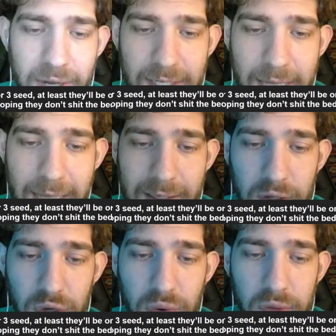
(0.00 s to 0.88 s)
stay as a
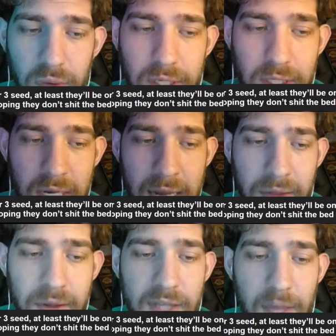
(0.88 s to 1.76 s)
two-three seed, at
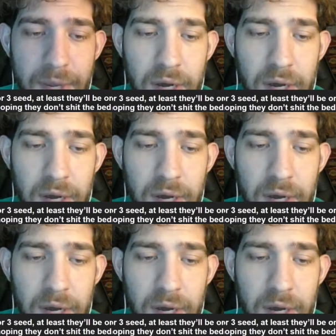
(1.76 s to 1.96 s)
least they'll be